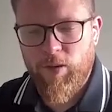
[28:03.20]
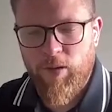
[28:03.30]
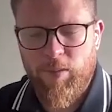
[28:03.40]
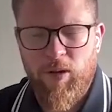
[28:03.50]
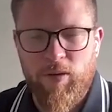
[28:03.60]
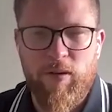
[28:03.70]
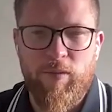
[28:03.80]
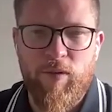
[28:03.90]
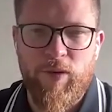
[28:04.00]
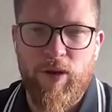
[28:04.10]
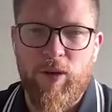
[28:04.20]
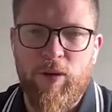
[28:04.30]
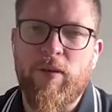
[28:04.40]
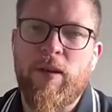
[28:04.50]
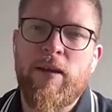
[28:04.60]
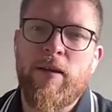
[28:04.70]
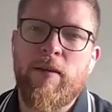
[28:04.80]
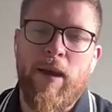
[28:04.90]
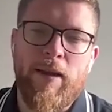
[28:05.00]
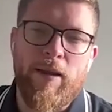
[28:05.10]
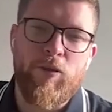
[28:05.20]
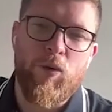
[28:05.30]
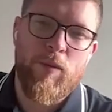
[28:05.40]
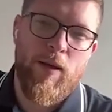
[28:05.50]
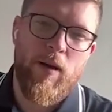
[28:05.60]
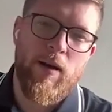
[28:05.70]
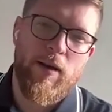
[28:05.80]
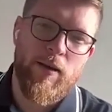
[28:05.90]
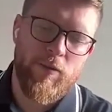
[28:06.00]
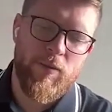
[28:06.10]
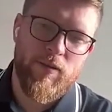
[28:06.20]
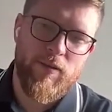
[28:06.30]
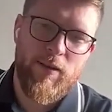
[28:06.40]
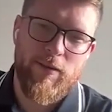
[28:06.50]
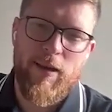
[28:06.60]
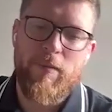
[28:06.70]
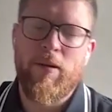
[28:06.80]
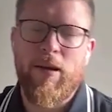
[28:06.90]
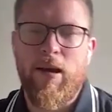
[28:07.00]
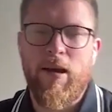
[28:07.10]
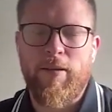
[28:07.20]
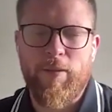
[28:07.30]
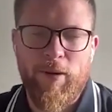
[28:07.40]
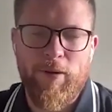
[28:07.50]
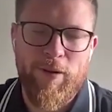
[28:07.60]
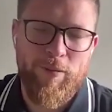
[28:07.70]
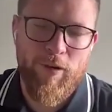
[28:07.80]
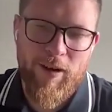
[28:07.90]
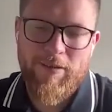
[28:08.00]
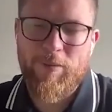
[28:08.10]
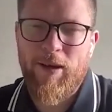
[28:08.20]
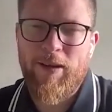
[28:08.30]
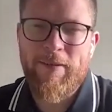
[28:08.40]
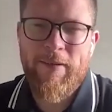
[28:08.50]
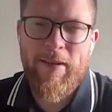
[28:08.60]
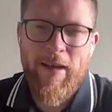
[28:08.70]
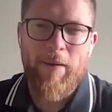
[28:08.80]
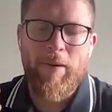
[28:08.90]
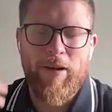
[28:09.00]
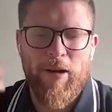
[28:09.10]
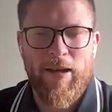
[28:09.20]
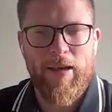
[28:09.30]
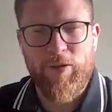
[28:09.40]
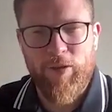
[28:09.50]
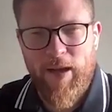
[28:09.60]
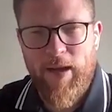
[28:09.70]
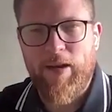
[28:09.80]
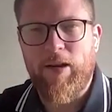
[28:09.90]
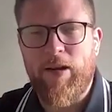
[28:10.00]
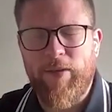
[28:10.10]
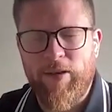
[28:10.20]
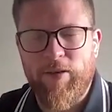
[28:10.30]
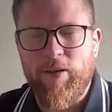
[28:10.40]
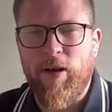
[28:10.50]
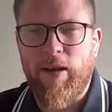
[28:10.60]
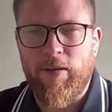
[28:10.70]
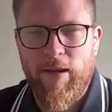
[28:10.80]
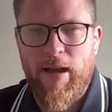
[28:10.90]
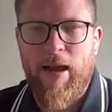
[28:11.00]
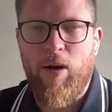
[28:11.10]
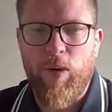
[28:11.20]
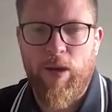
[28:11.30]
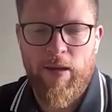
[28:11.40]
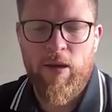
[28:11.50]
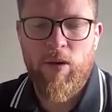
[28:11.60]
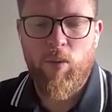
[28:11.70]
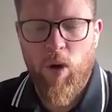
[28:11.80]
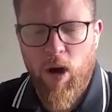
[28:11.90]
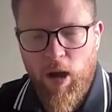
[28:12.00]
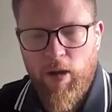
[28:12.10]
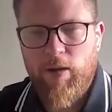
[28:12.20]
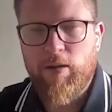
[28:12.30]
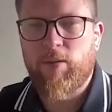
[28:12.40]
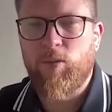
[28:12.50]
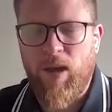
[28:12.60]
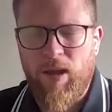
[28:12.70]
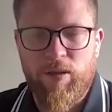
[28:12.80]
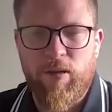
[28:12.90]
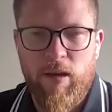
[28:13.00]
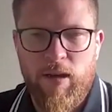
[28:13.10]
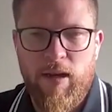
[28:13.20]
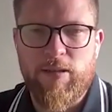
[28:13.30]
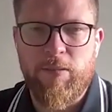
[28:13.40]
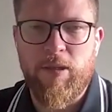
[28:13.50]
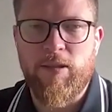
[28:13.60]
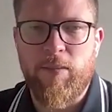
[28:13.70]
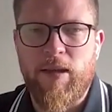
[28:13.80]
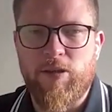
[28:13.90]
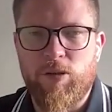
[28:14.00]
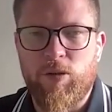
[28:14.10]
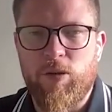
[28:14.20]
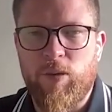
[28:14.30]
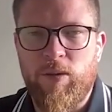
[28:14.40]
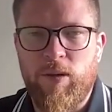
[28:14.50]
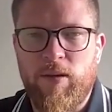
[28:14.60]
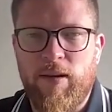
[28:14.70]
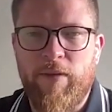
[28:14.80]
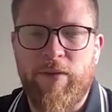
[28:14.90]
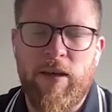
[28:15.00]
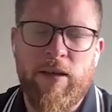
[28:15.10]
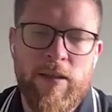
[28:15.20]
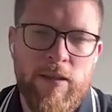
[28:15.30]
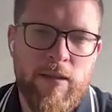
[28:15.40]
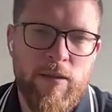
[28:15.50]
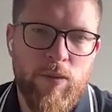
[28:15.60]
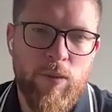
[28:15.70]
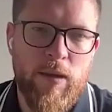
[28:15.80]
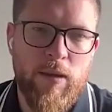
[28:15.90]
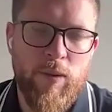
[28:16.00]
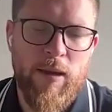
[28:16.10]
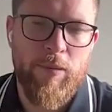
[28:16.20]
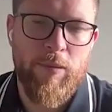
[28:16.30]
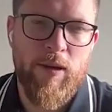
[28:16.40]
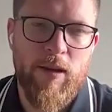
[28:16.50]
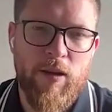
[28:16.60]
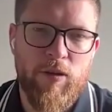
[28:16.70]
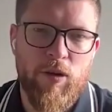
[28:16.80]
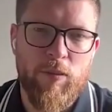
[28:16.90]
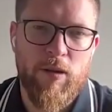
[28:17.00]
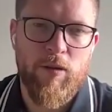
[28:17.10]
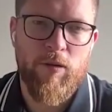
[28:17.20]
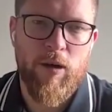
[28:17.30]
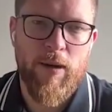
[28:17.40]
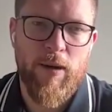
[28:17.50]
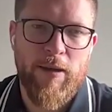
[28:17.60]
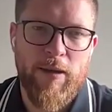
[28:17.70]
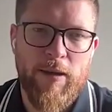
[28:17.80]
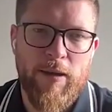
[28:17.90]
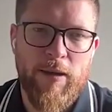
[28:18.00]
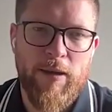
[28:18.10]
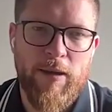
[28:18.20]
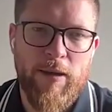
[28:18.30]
is all of the positive reviews mainly talk about our customer success team as opposed to the product. But it kind of gives you that kind of insight as to how we work with a customer to make sure that we deliver, we implement and adopt in the right way.